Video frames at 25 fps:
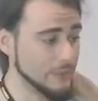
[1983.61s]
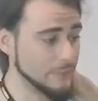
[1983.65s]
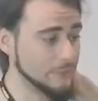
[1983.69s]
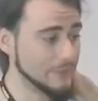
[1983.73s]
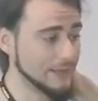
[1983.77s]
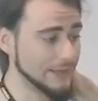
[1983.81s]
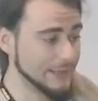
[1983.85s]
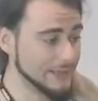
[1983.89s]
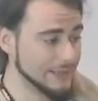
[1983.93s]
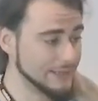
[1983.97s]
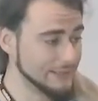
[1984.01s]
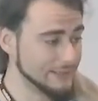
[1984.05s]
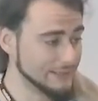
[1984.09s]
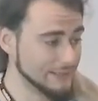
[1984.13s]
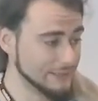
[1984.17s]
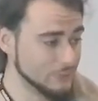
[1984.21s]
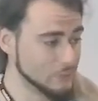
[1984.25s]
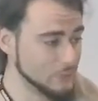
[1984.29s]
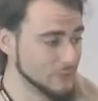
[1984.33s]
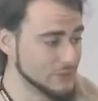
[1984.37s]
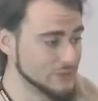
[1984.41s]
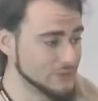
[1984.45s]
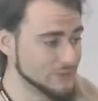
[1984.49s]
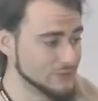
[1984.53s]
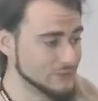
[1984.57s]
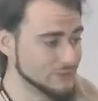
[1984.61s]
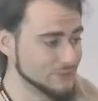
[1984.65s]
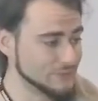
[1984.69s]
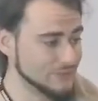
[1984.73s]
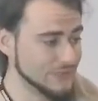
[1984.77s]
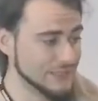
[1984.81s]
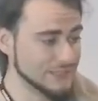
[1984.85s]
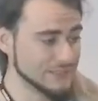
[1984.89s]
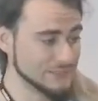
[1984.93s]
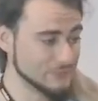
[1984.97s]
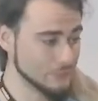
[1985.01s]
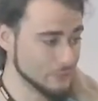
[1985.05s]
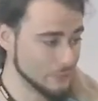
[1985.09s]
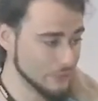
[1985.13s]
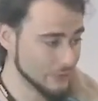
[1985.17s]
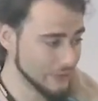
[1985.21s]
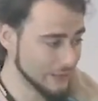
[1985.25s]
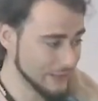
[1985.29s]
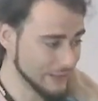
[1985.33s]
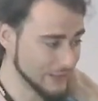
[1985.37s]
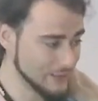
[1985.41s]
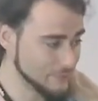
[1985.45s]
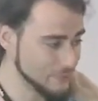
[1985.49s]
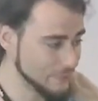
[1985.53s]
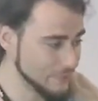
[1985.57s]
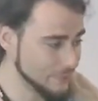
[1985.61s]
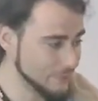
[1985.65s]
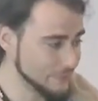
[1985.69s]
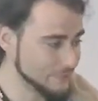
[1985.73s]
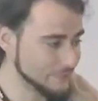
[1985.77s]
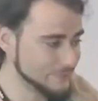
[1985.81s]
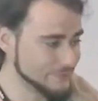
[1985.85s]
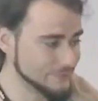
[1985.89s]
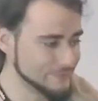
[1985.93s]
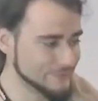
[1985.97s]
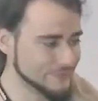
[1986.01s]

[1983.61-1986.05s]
publication, which doesn't work anymore.